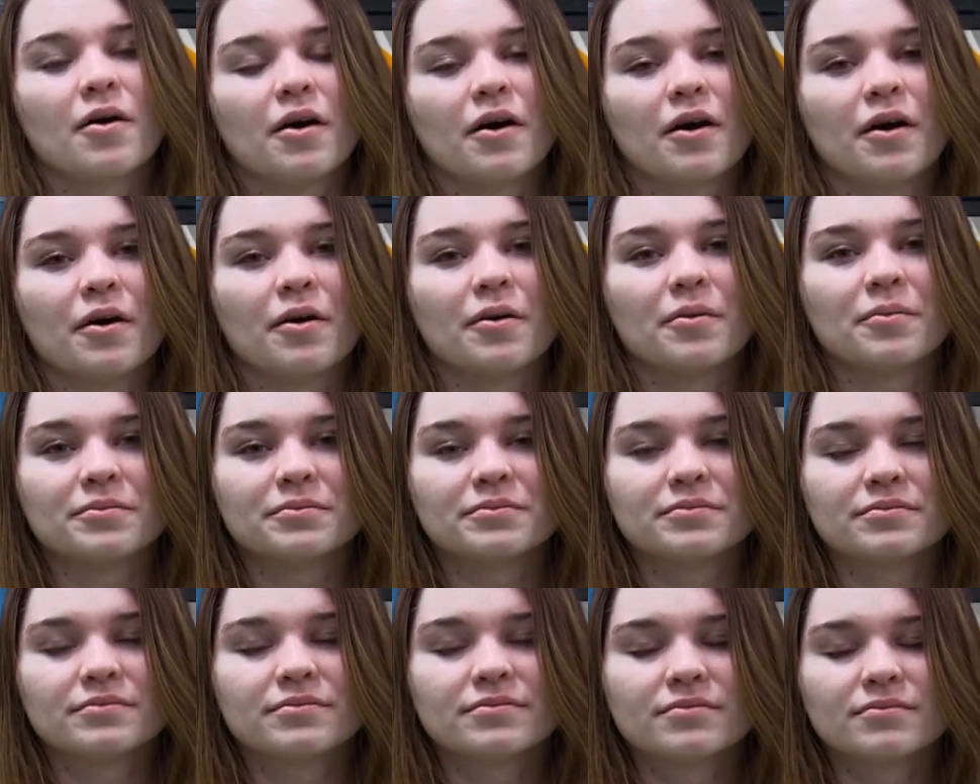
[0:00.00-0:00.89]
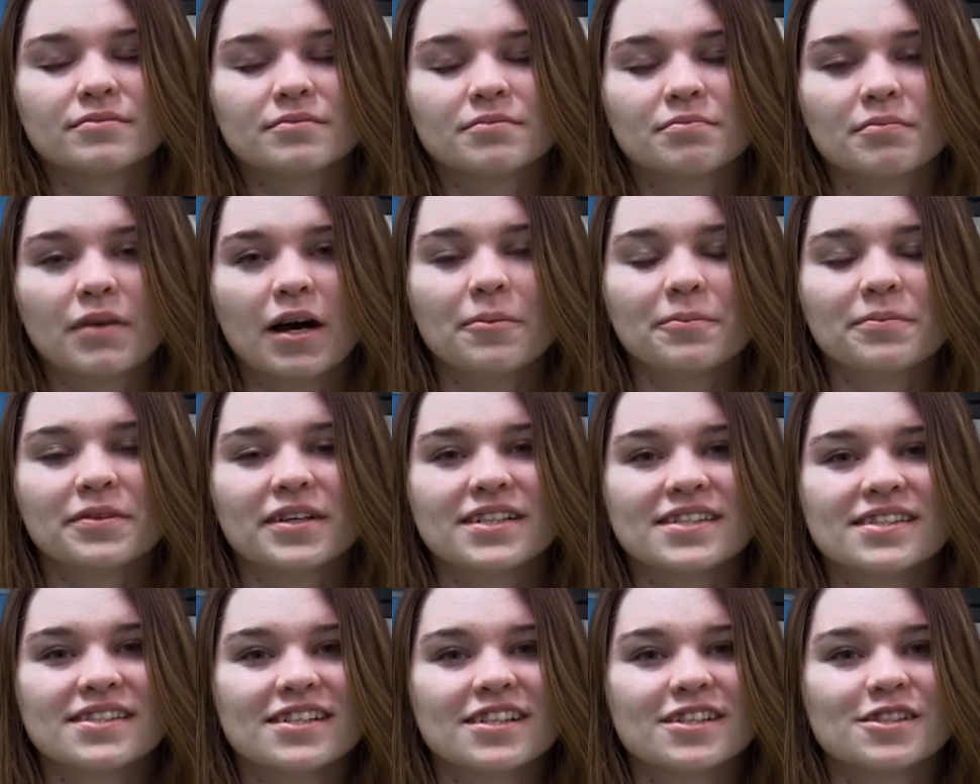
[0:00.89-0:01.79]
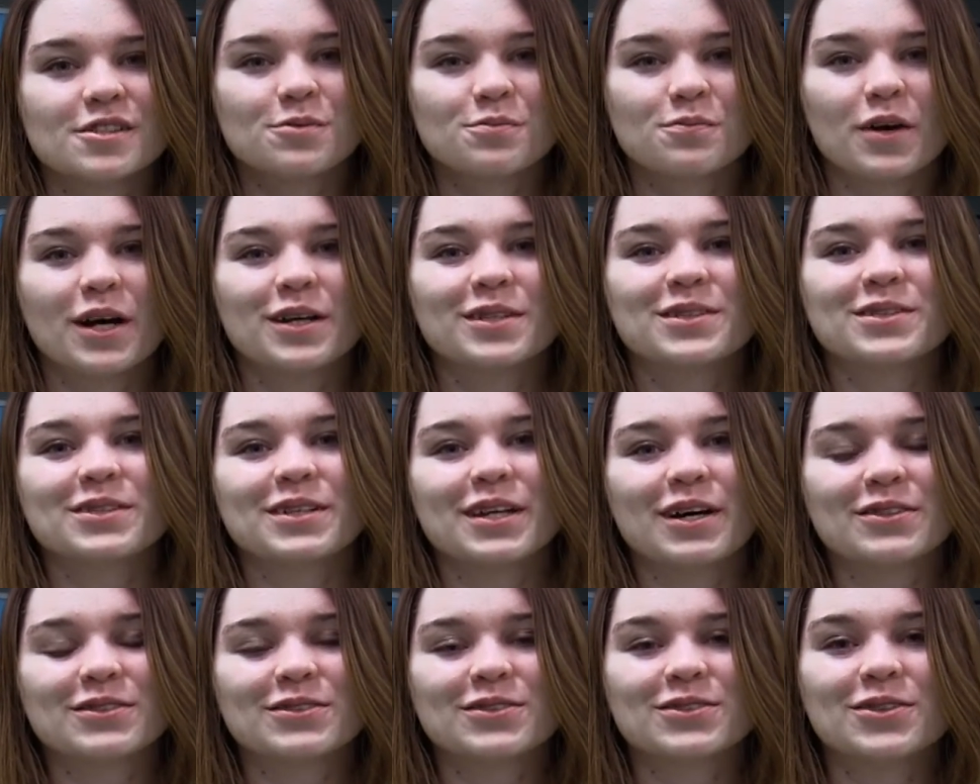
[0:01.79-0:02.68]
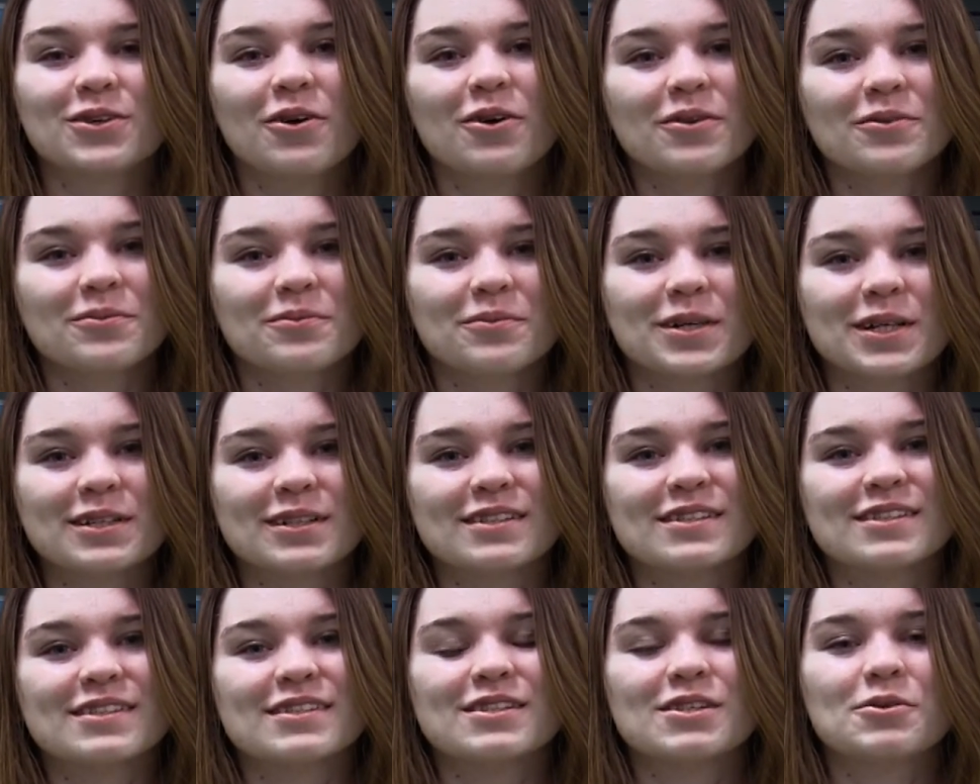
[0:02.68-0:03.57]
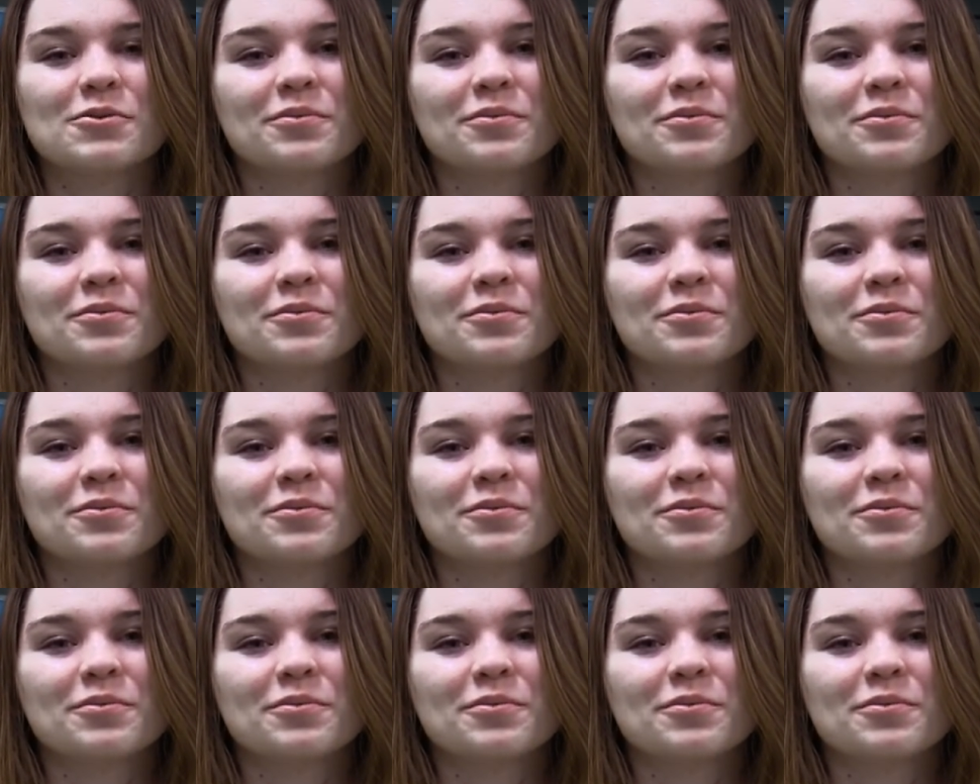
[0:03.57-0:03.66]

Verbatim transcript: um, Mount Pleasant is proud to announce Colton Mertens,